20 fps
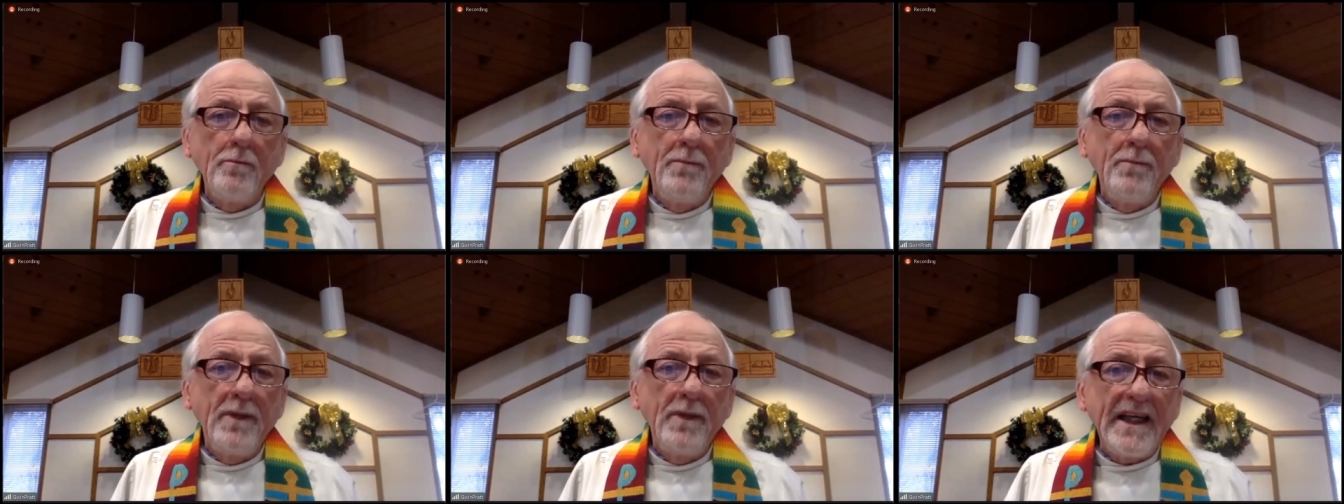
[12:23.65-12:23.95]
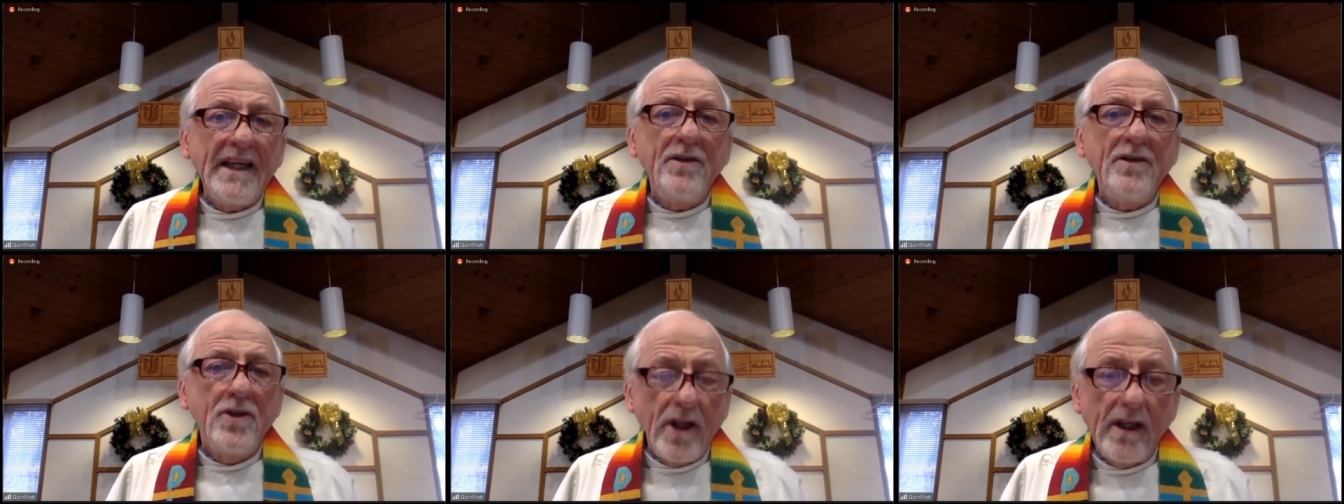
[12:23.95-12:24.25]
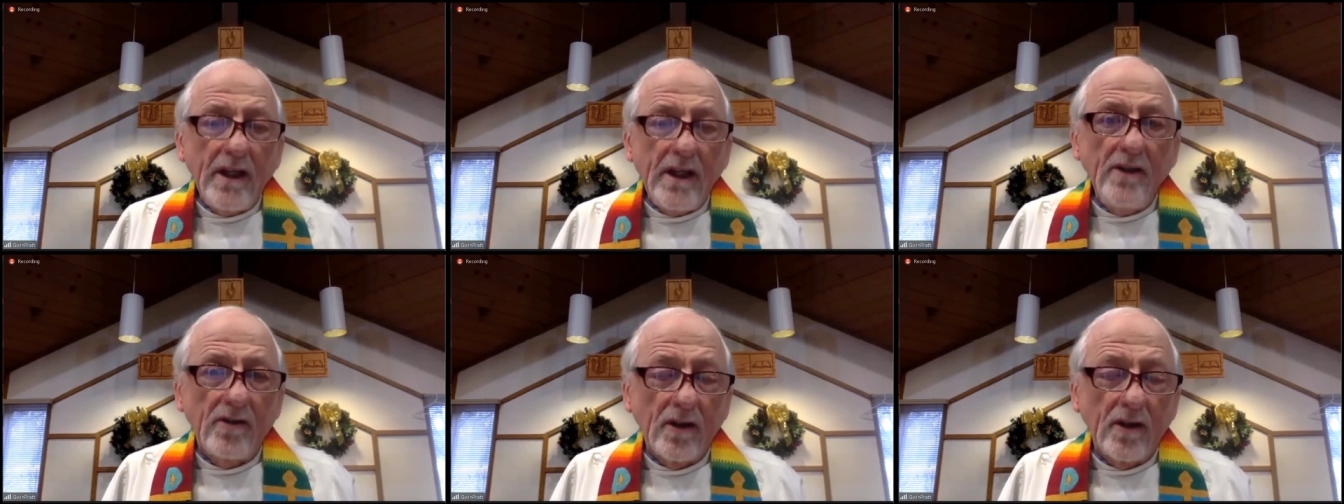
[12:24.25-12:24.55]
be
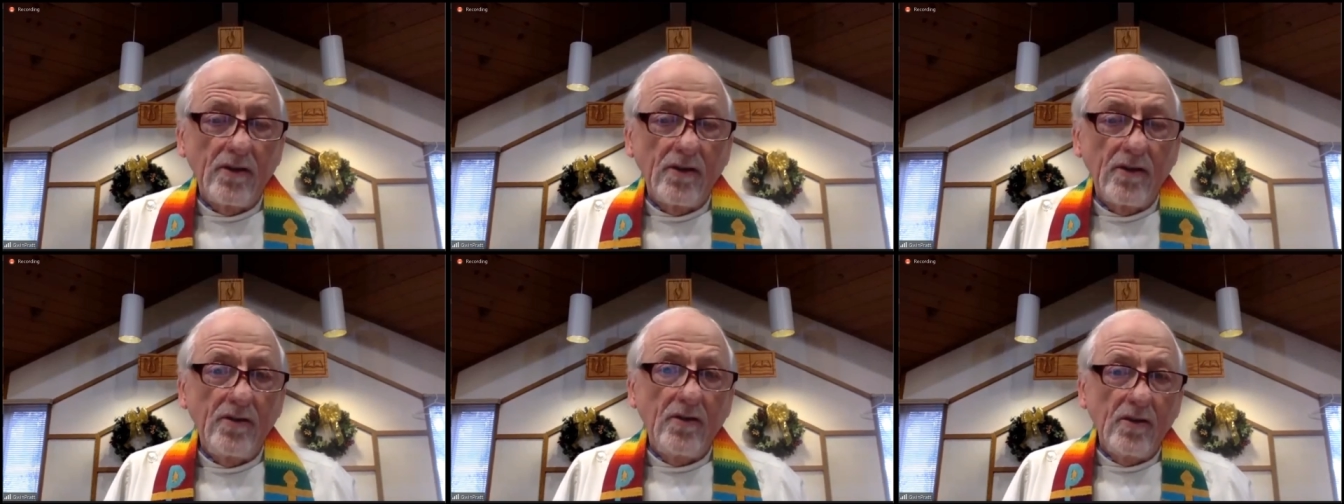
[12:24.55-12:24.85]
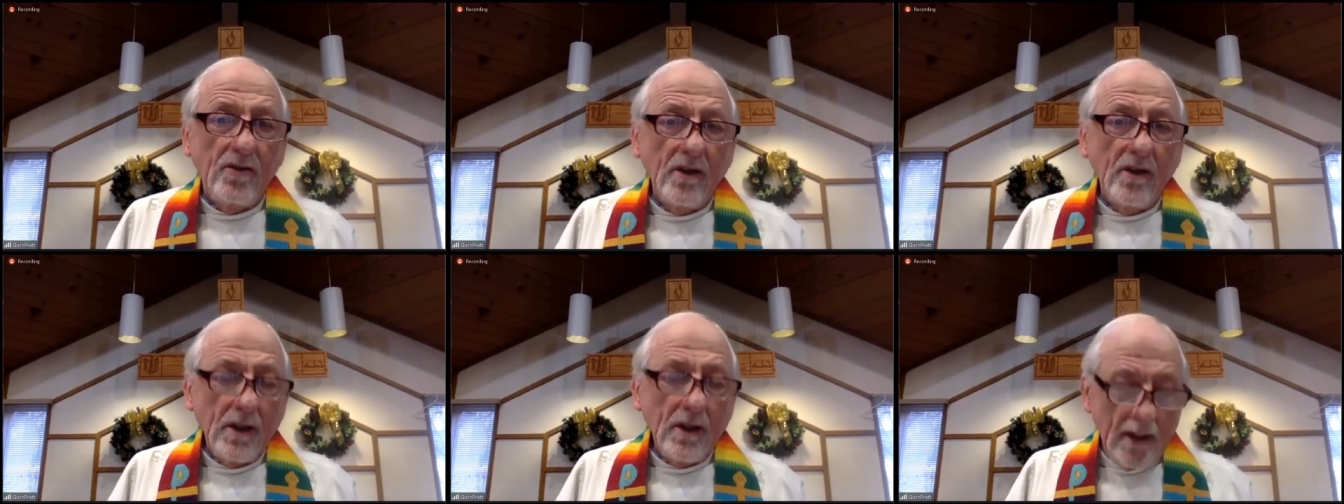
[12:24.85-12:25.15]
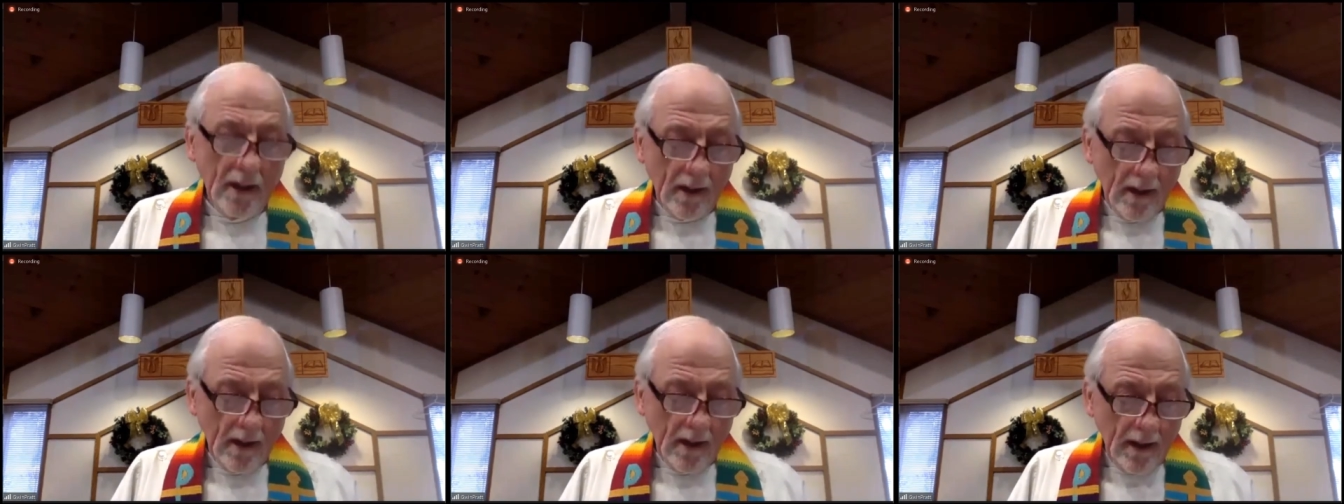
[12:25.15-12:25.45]
Jesus
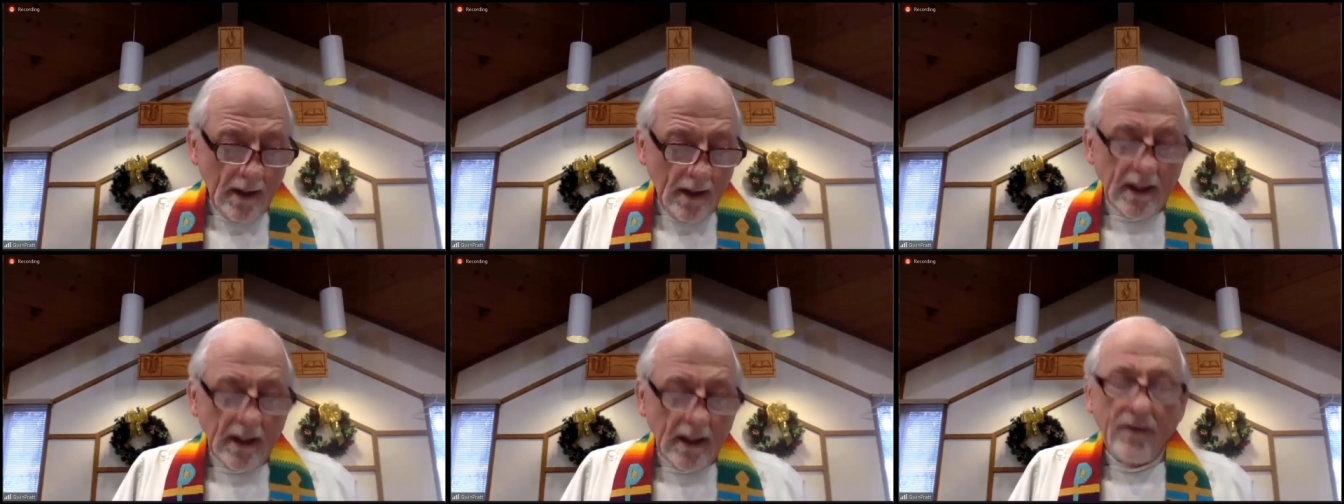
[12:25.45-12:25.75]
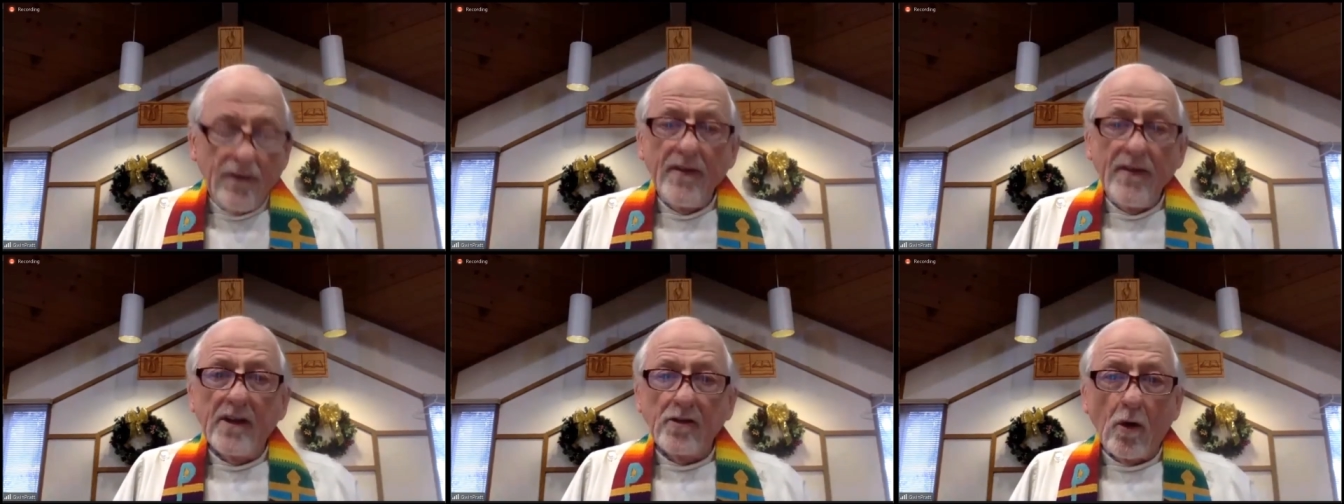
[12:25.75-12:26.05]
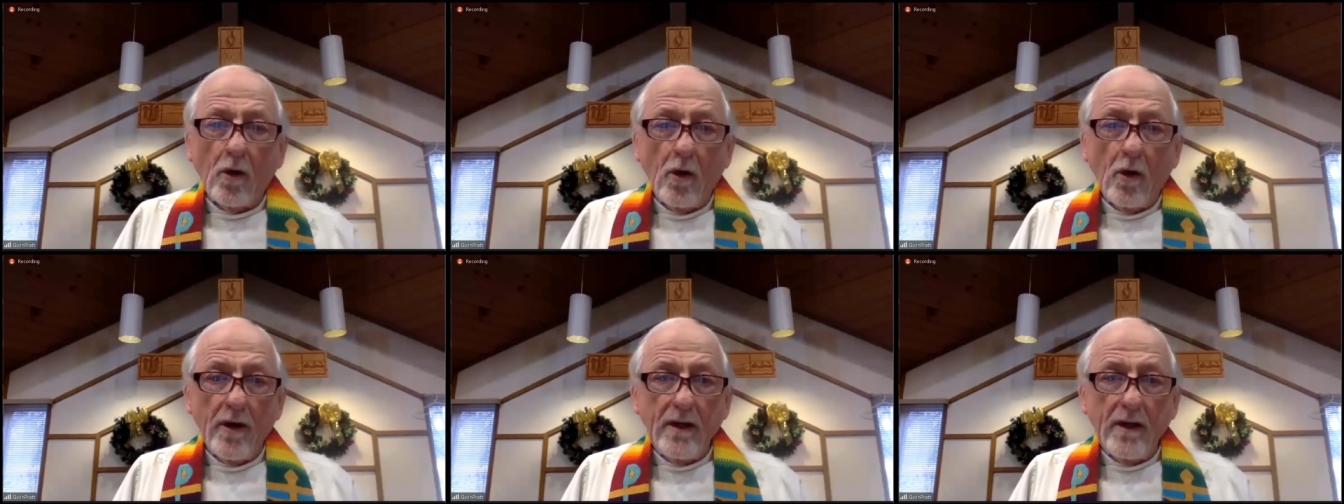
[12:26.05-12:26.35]
in this
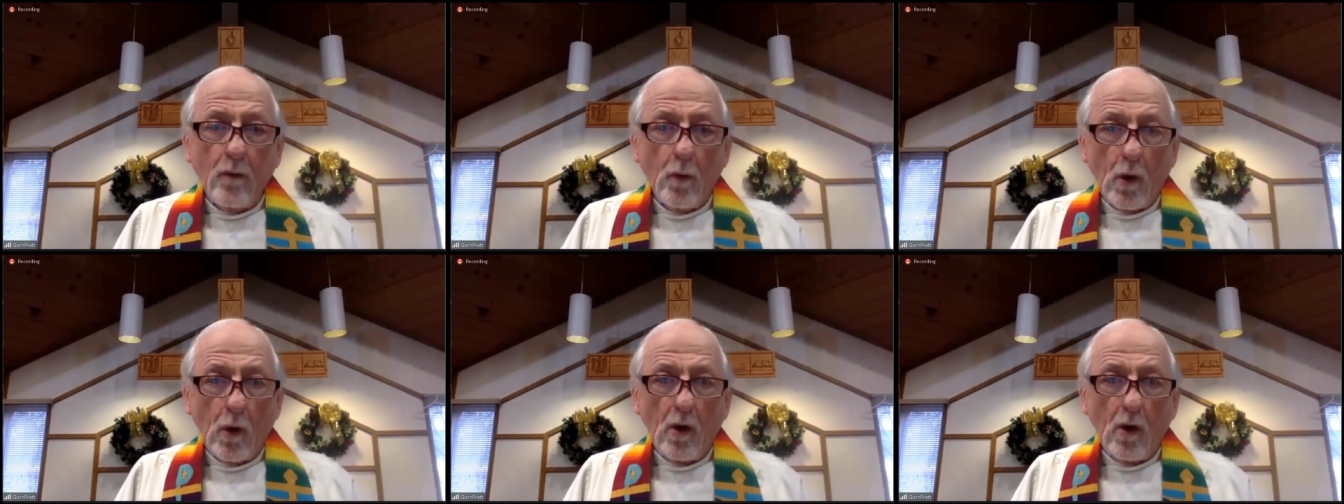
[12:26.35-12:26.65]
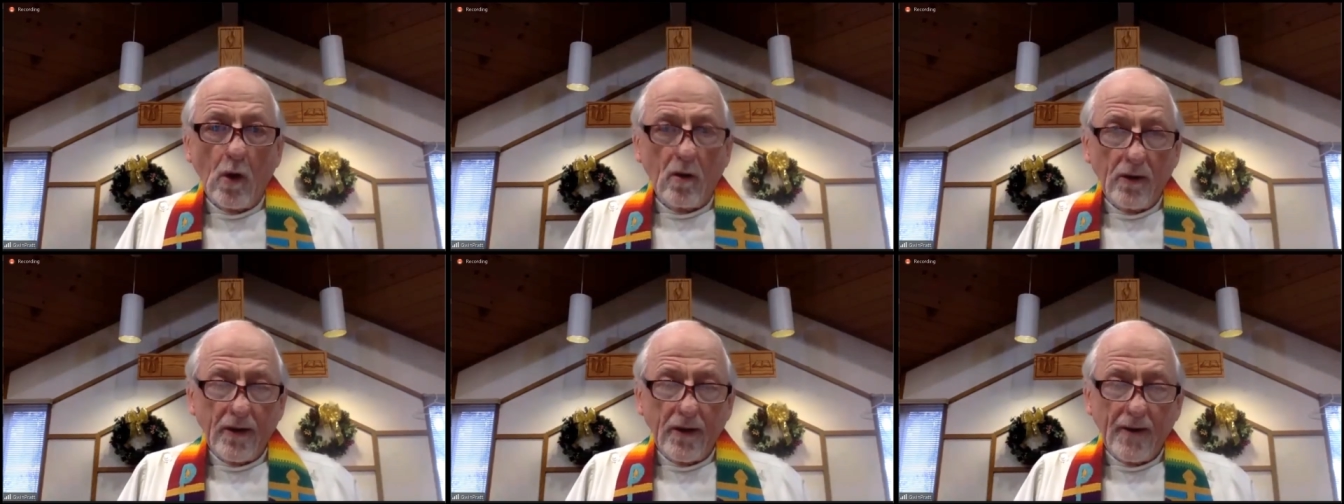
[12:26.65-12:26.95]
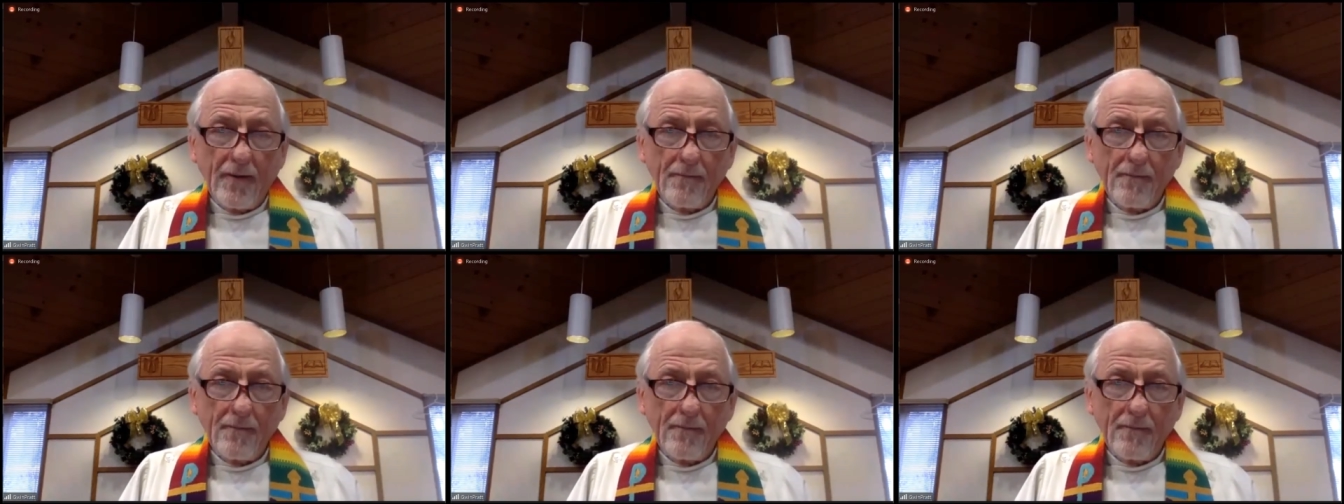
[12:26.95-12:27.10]
hurting world.